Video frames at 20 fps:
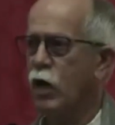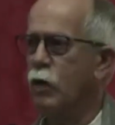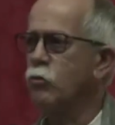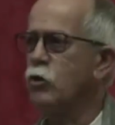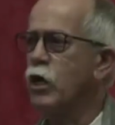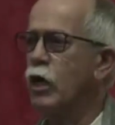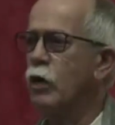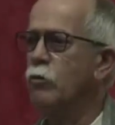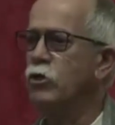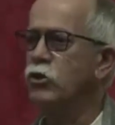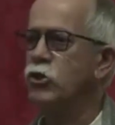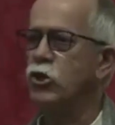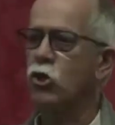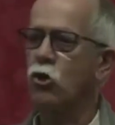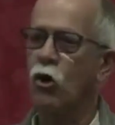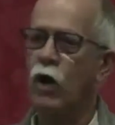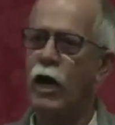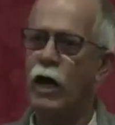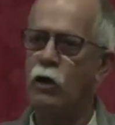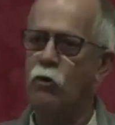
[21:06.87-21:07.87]
I'm coming to
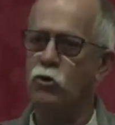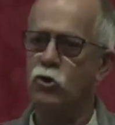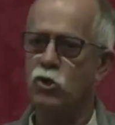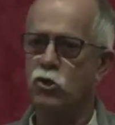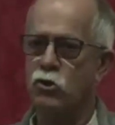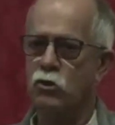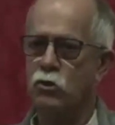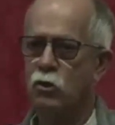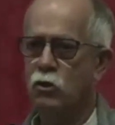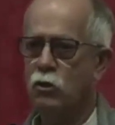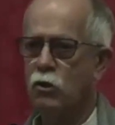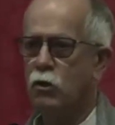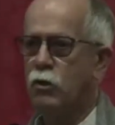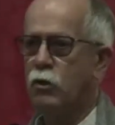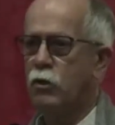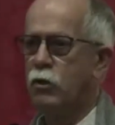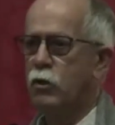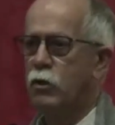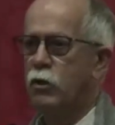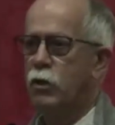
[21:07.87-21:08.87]
your house.
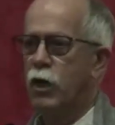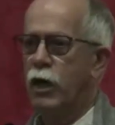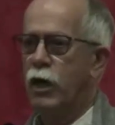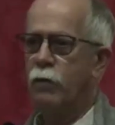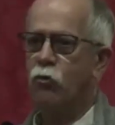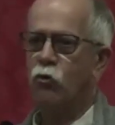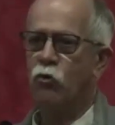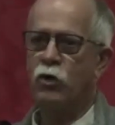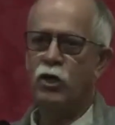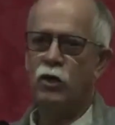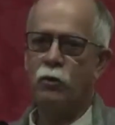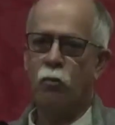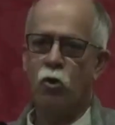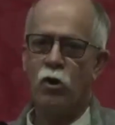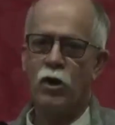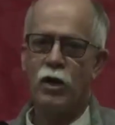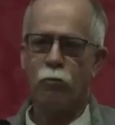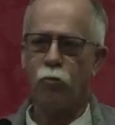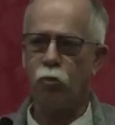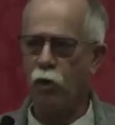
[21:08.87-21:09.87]
I am going to
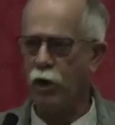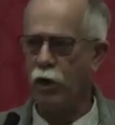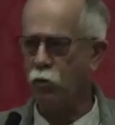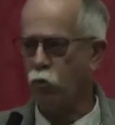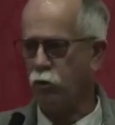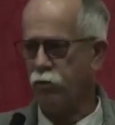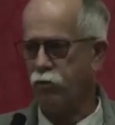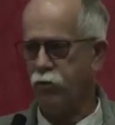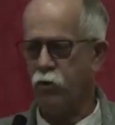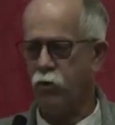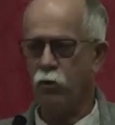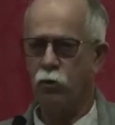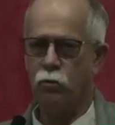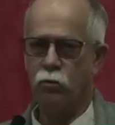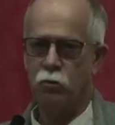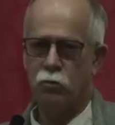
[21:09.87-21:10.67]
break bread with you